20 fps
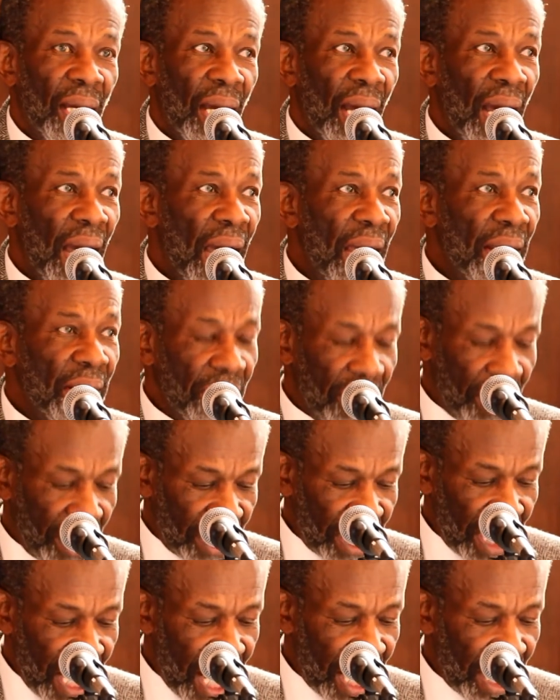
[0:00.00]
And the
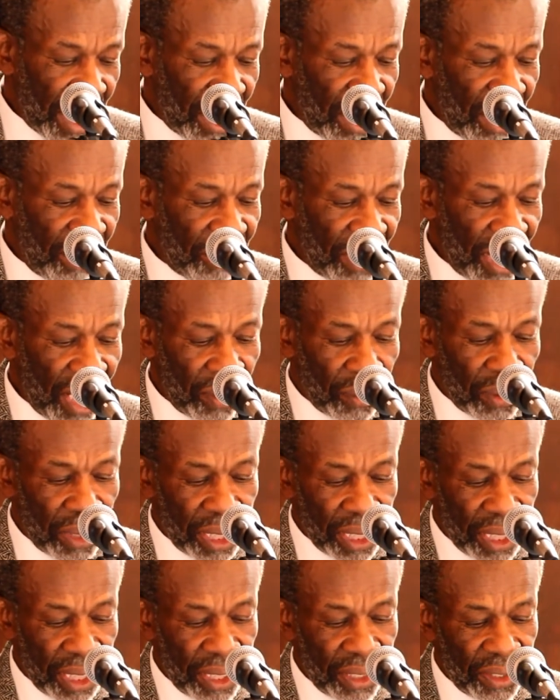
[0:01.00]
title of that
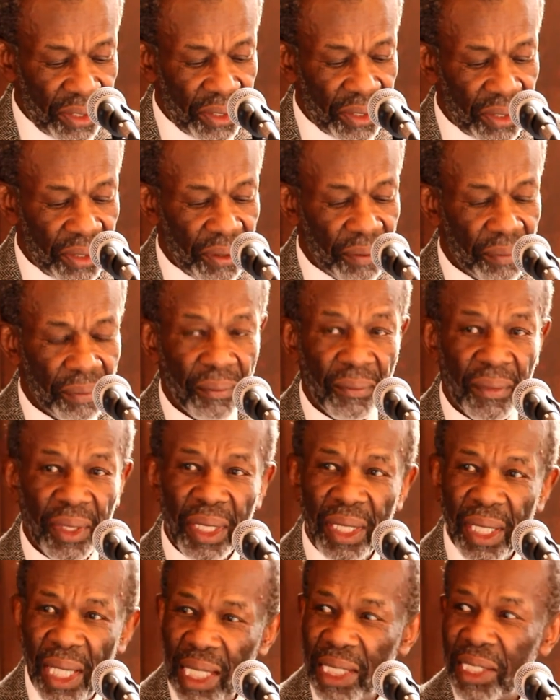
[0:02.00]
one is
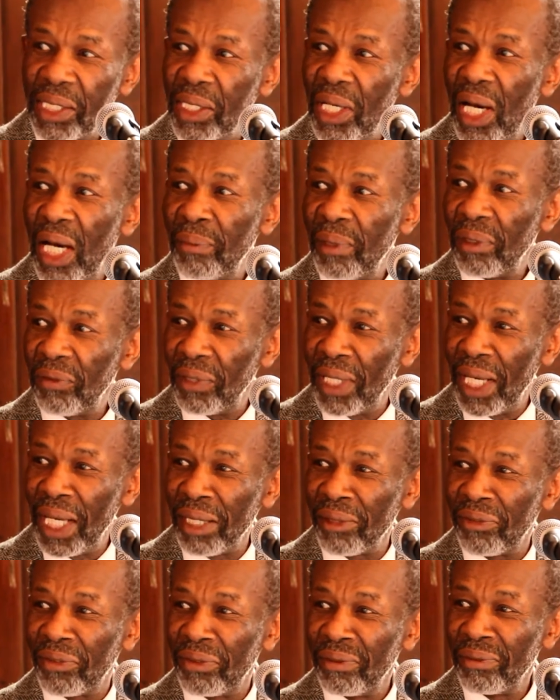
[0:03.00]
a psalm of
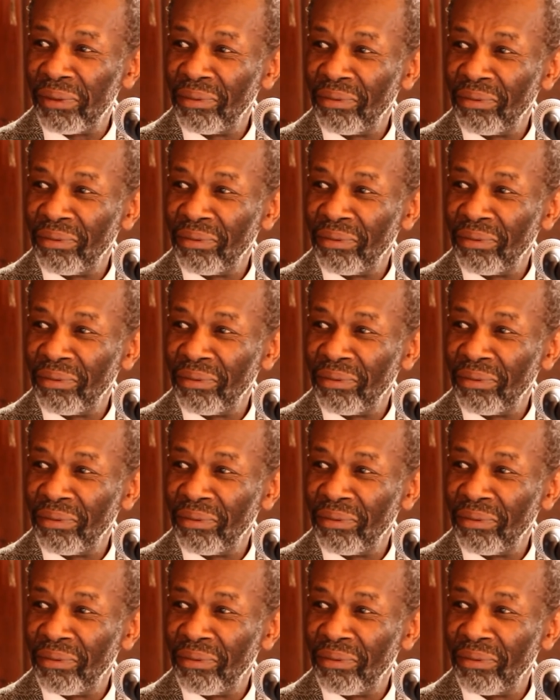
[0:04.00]
life.